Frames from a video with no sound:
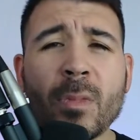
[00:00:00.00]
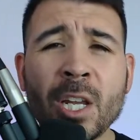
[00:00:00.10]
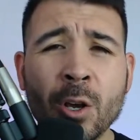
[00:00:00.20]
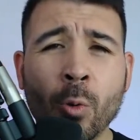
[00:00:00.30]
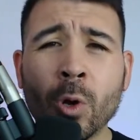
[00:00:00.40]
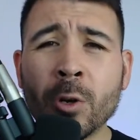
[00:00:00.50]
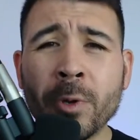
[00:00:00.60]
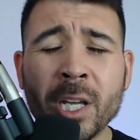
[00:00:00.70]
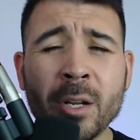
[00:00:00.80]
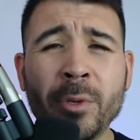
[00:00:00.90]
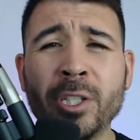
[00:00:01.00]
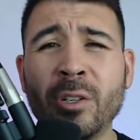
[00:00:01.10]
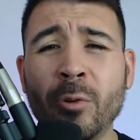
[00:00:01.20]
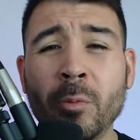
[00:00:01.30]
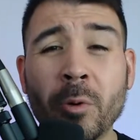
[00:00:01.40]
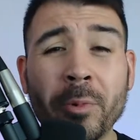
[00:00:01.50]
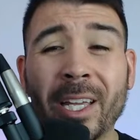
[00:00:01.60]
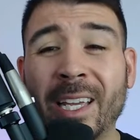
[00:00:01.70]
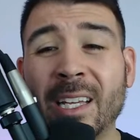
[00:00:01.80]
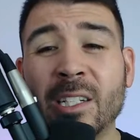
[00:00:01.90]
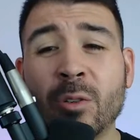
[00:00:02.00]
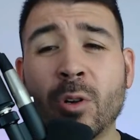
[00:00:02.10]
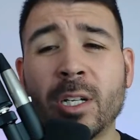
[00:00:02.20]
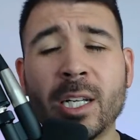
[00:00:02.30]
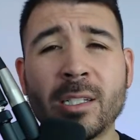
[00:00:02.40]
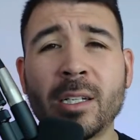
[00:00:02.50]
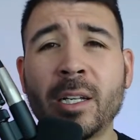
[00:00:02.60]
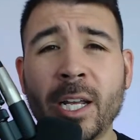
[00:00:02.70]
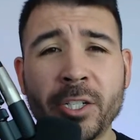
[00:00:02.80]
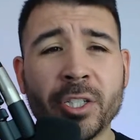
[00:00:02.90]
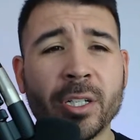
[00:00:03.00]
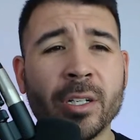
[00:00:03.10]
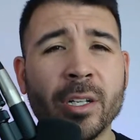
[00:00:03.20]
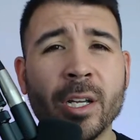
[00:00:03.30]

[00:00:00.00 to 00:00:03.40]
You know, what are we going to be doing when we get to our destination?